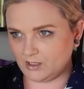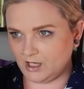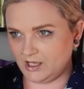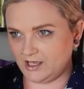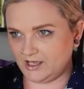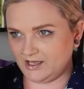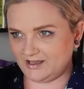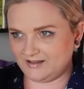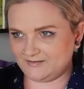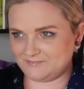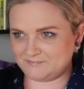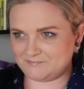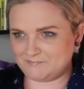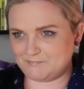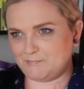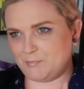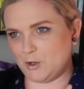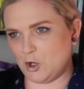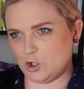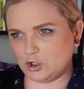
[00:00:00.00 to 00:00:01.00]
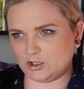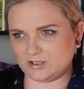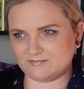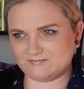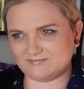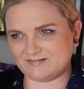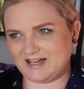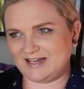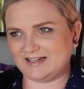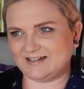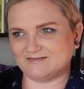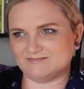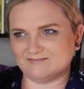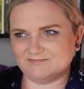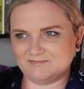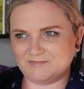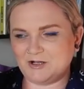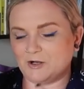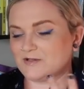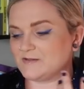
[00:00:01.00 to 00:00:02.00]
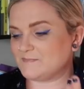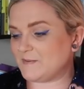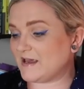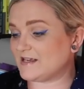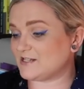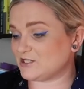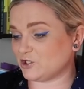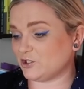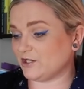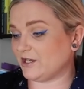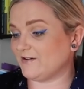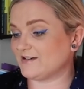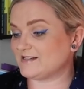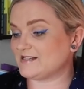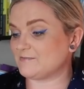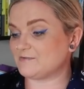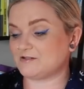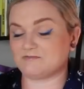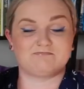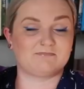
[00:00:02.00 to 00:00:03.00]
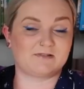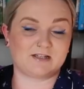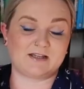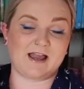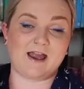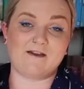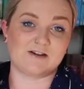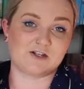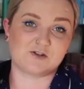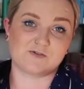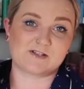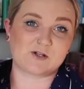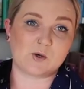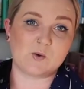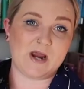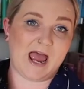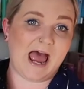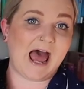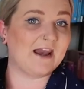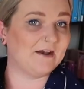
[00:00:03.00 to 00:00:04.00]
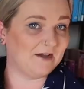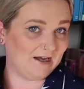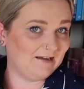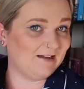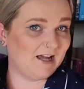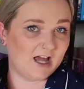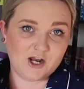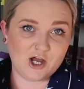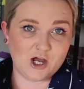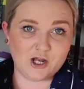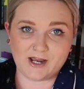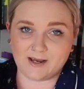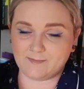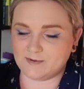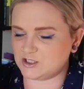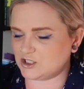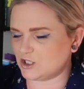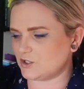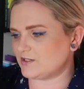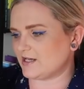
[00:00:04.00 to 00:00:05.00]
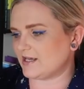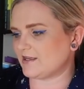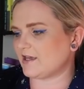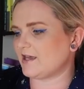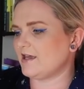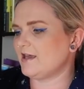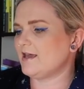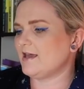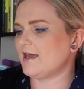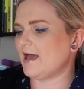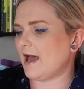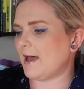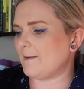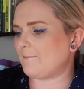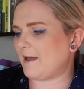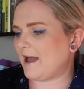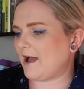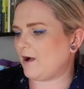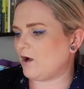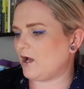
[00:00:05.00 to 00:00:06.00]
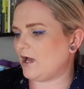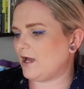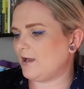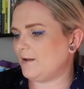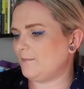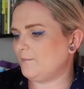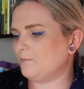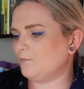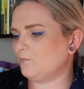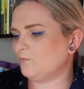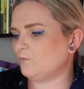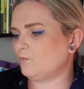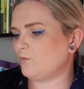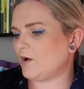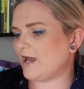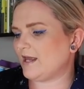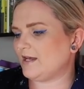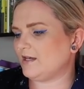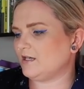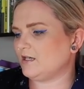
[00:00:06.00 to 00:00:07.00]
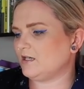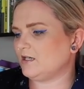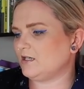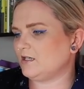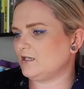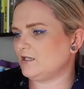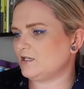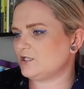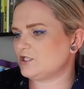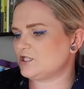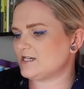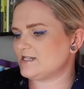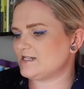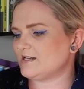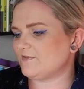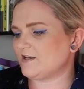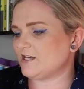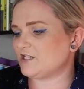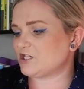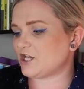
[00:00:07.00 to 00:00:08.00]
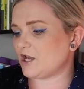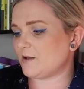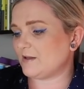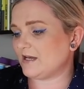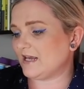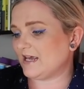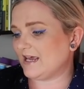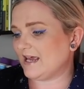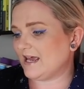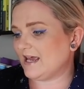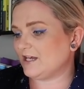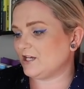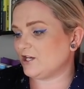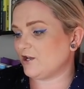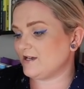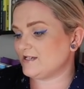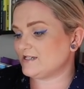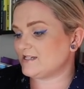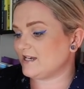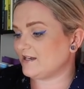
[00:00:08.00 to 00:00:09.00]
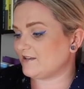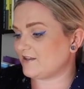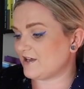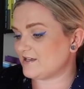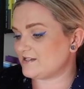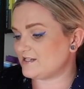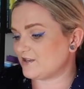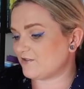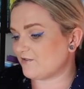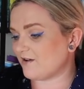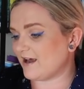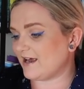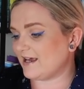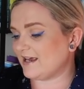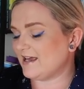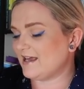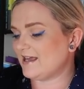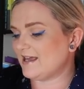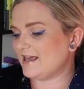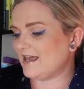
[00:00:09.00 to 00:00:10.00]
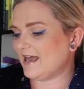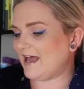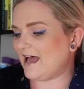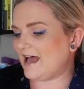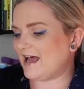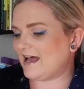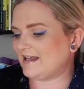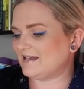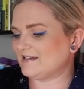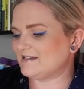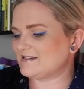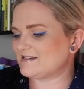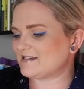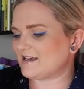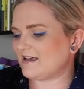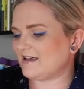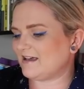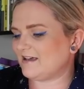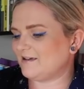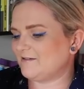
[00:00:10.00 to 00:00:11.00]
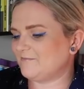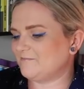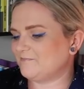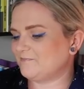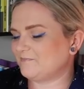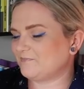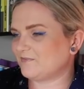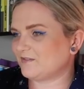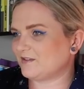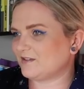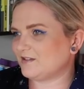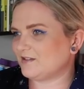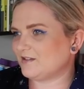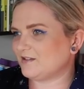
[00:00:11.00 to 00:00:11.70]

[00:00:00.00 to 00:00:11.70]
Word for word: uh, book like well it's based on her except the character is called Anna and her name is Judith about um, when she's living in Germany in 1933 and um,